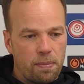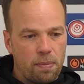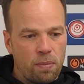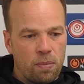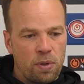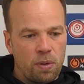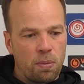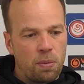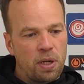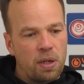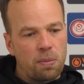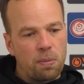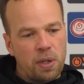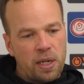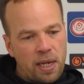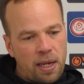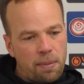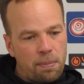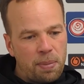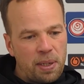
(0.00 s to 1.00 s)
We
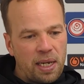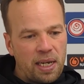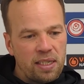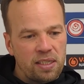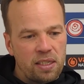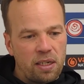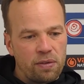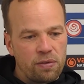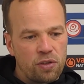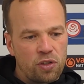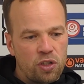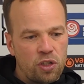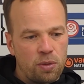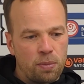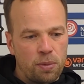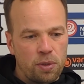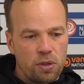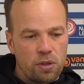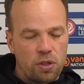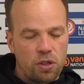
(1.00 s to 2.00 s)
can't beat ourselves
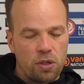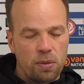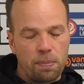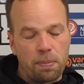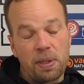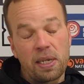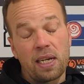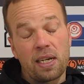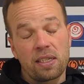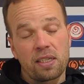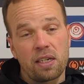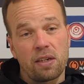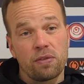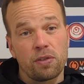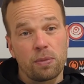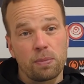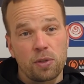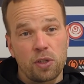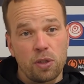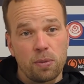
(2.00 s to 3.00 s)

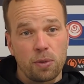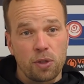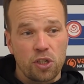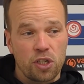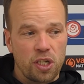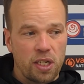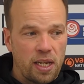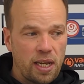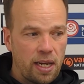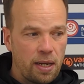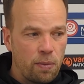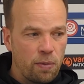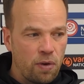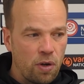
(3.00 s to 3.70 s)
up too much today.